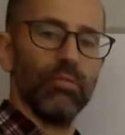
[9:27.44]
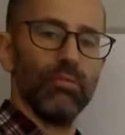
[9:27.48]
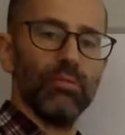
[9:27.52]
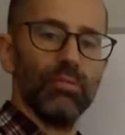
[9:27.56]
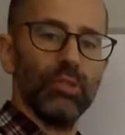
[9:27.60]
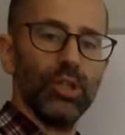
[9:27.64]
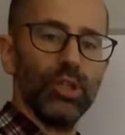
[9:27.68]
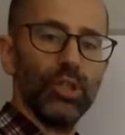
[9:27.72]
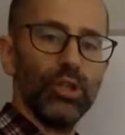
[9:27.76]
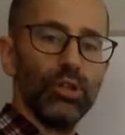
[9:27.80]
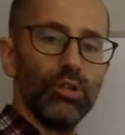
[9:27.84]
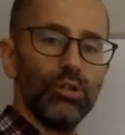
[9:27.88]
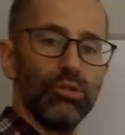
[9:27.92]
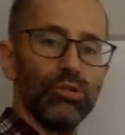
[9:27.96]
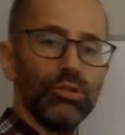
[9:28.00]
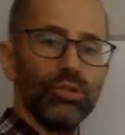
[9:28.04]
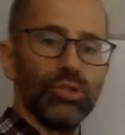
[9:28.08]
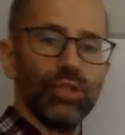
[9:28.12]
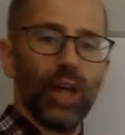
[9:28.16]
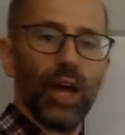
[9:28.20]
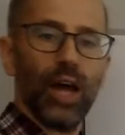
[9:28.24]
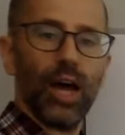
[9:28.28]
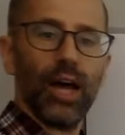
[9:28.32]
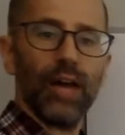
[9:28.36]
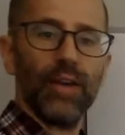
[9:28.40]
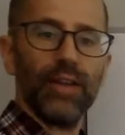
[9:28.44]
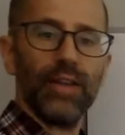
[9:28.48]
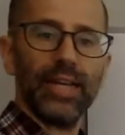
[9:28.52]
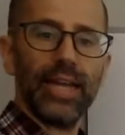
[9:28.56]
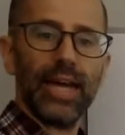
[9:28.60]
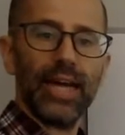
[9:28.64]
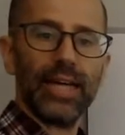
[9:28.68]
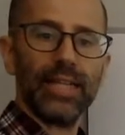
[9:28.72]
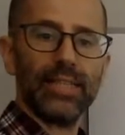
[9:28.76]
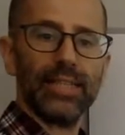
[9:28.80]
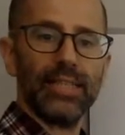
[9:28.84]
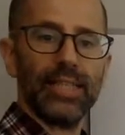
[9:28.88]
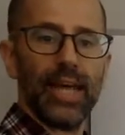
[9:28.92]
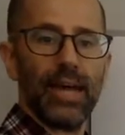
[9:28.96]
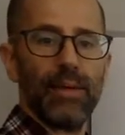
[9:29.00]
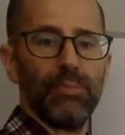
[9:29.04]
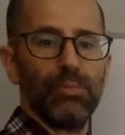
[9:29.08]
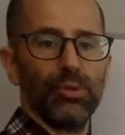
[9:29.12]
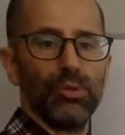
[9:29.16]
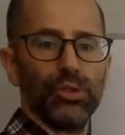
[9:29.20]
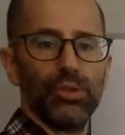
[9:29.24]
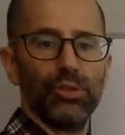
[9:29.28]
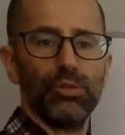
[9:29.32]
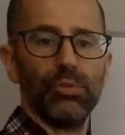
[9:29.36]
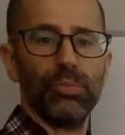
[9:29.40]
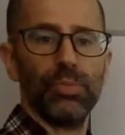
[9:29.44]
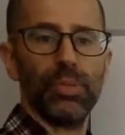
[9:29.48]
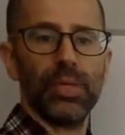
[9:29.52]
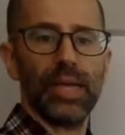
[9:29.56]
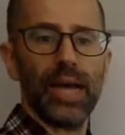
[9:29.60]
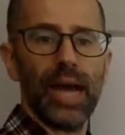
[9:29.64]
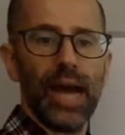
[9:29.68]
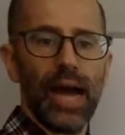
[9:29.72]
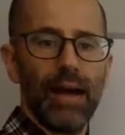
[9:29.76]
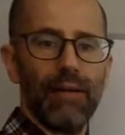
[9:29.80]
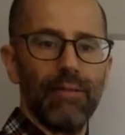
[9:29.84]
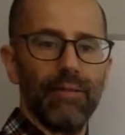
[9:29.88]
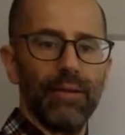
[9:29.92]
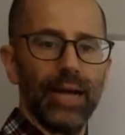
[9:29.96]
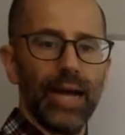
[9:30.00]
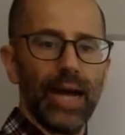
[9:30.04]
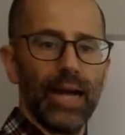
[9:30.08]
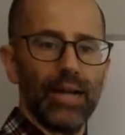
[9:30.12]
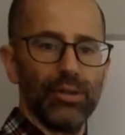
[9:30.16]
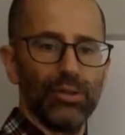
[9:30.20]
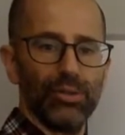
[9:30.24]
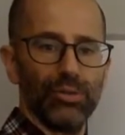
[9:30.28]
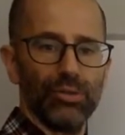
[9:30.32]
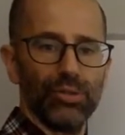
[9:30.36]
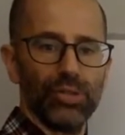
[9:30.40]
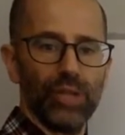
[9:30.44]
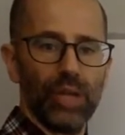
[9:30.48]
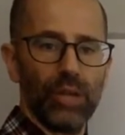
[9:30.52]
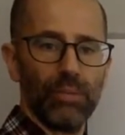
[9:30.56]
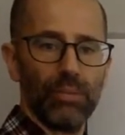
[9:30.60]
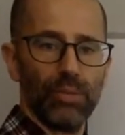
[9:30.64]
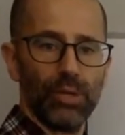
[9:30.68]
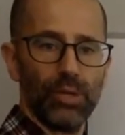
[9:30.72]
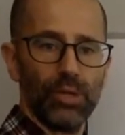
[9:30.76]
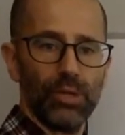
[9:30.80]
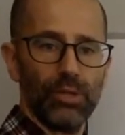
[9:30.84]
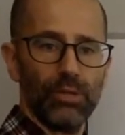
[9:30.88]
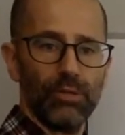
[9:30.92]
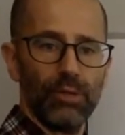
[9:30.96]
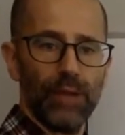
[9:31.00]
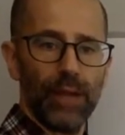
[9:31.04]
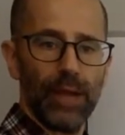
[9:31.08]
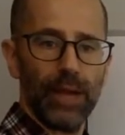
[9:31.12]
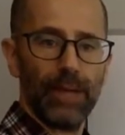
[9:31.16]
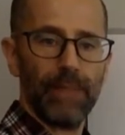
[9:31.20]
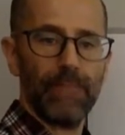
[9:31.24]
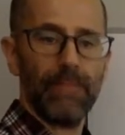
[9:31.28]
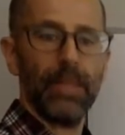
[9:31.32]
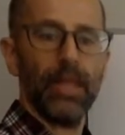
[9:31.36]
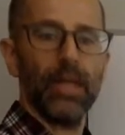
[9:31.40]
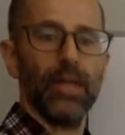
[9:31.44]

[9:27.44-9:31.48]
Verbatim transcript: use the next step, which would be Avogadro's number, right?